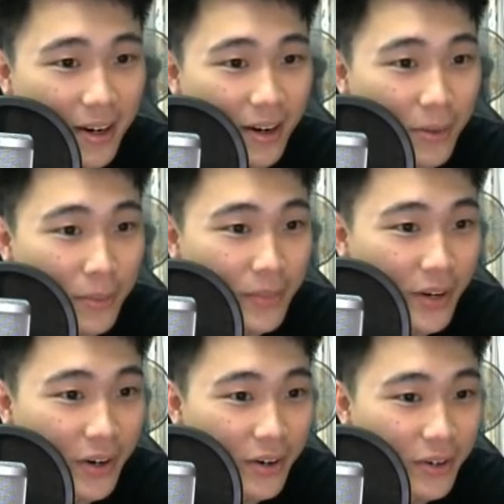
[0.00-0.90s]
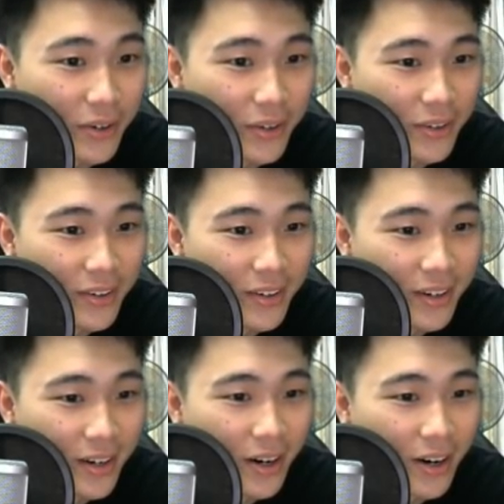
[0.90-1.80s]
Oh no.
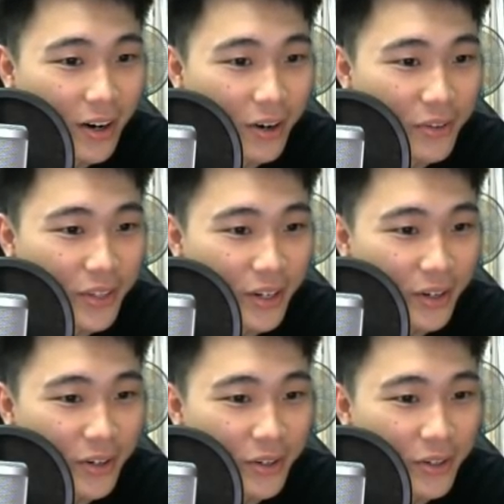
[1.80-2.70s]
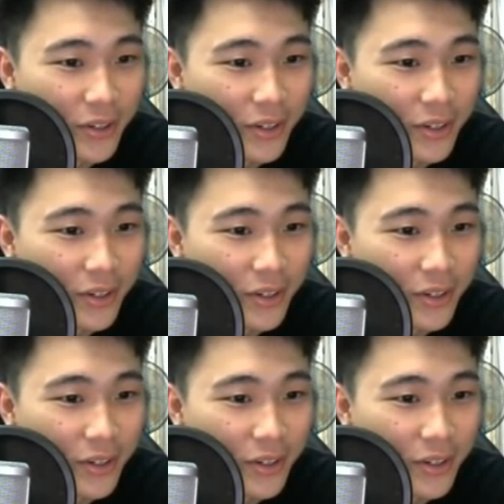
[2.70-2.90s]
Oh no.